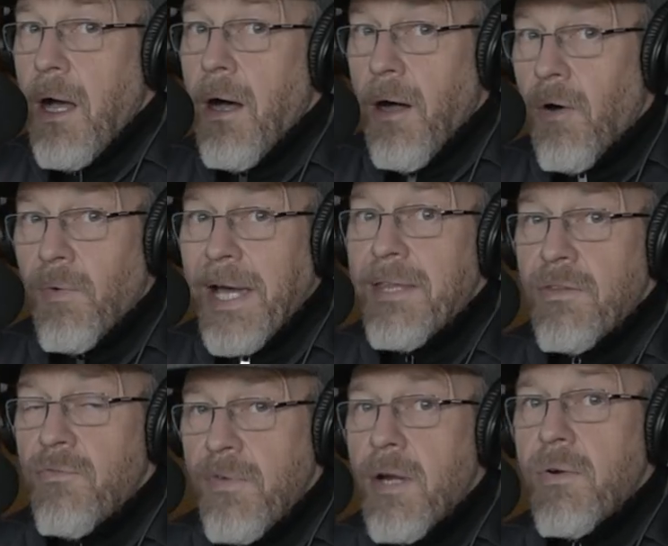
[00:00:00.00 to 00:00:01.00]
All right, the
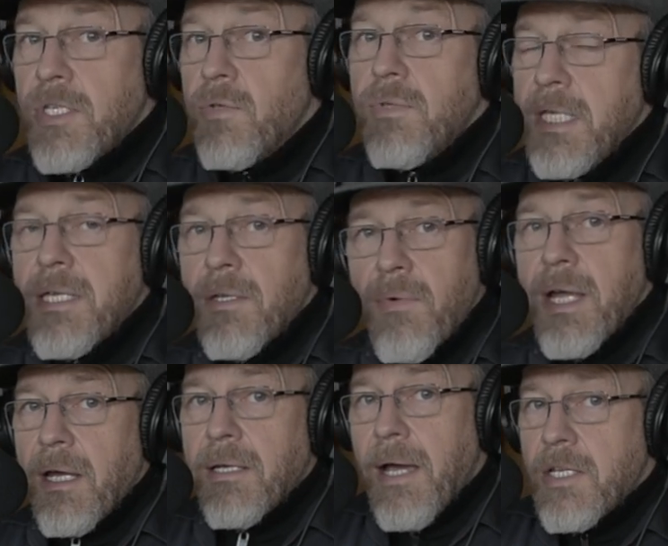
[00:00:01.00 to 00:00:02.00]
very unique and
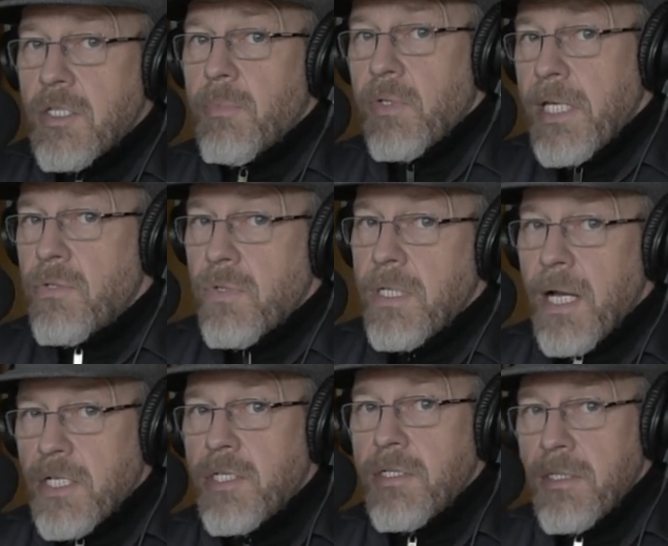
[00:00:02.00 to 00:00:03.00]
recognizable
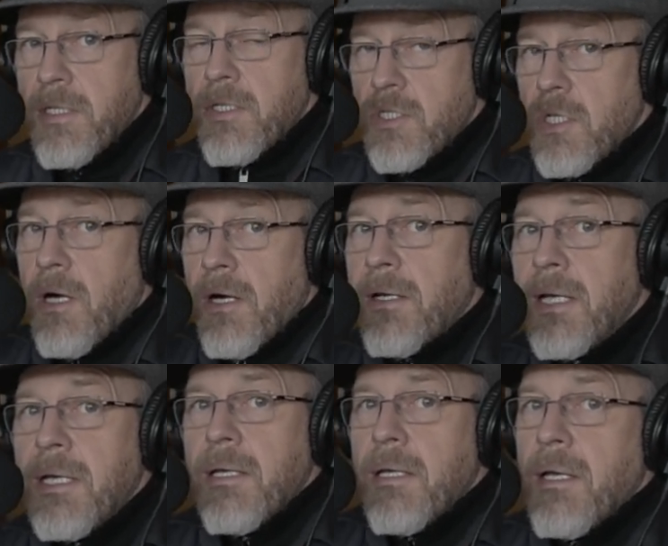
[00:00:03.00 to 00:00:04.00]
introduction to this song,
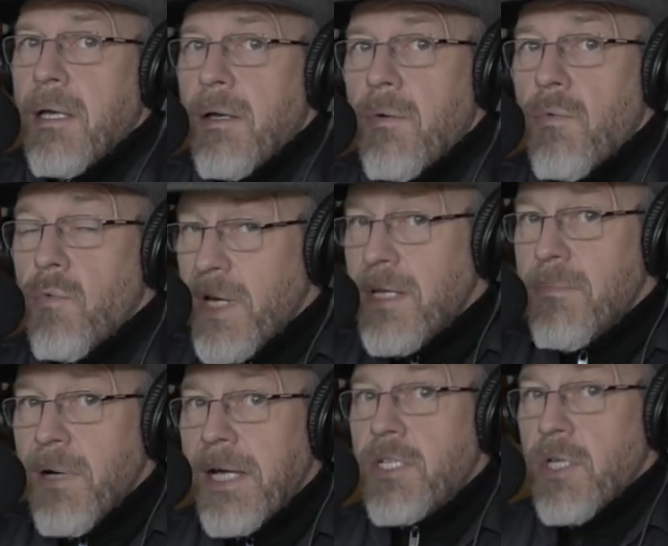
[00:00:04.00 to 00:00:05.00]
written
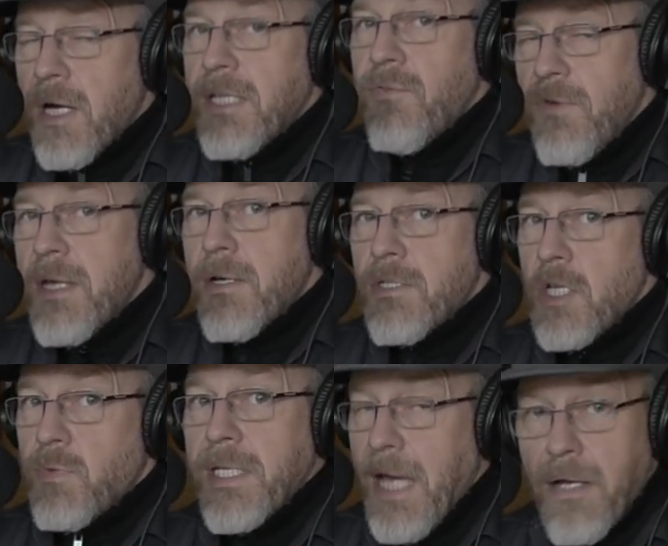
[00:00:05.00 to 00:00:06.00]
by Johnny Fingers, as
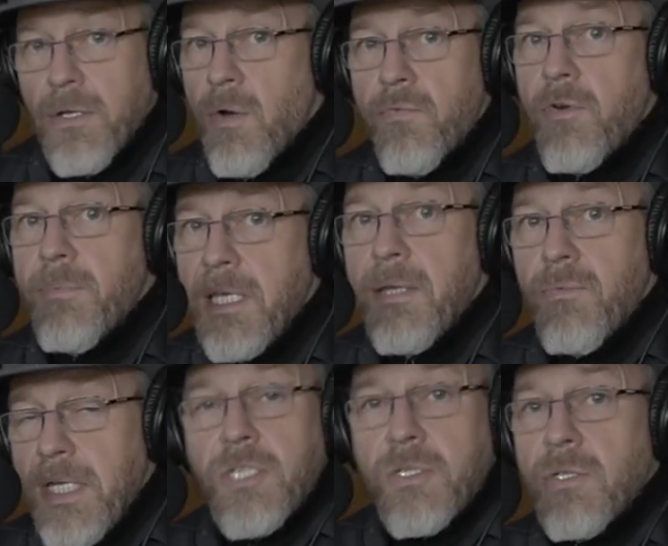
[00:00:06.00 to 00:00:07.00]
we now know from the
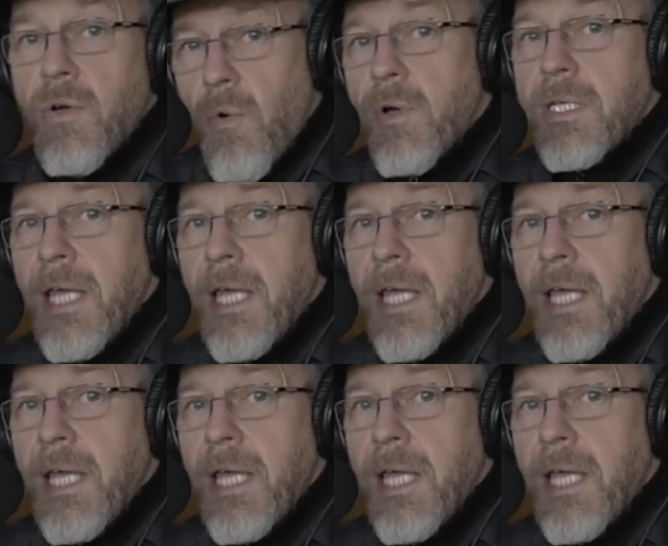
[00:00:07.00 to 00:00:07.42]
recent court